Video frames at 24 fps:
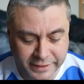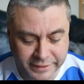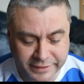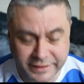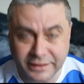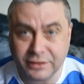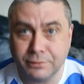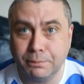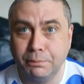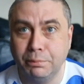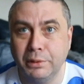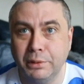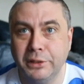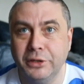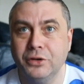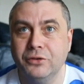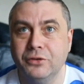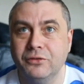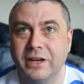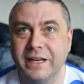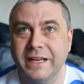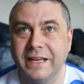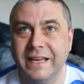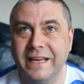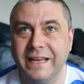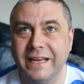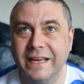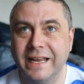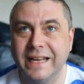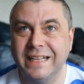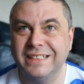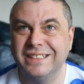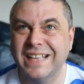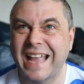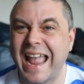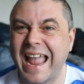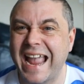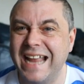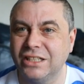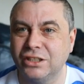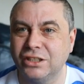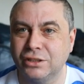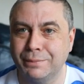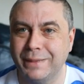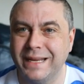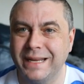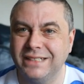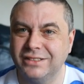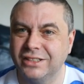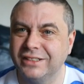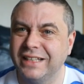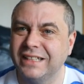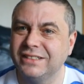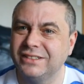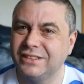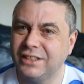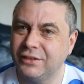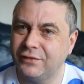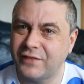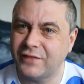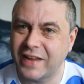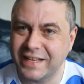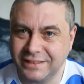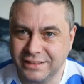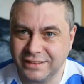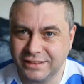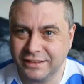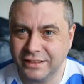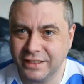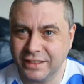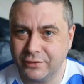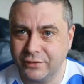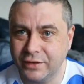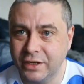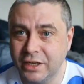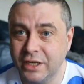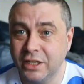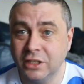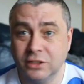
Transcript: This blue ring here is a HP, so that's defensive.